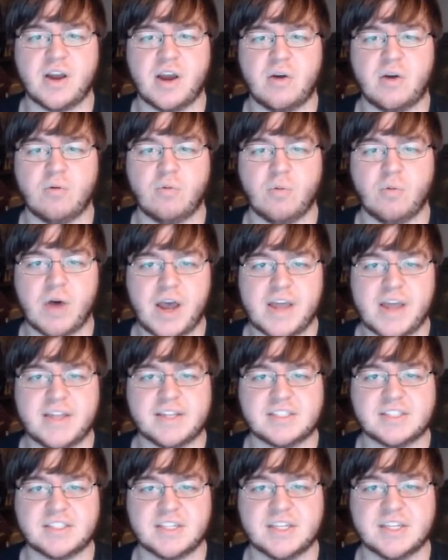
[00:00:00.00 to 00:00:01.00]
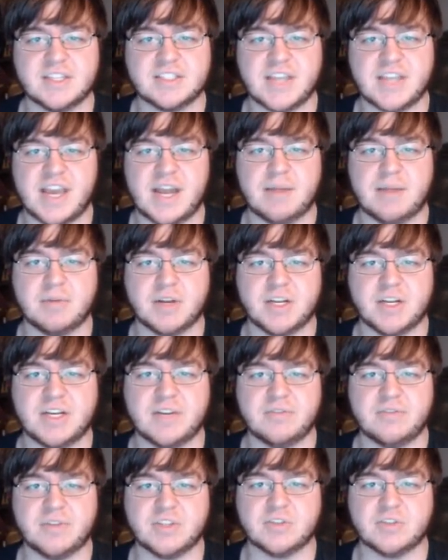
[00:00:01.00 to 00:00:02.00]
out why this is, and I'm gonna
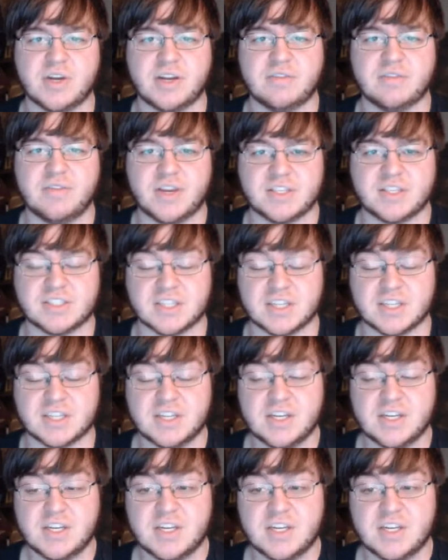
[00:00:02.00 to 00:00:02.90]
definitely to fix it.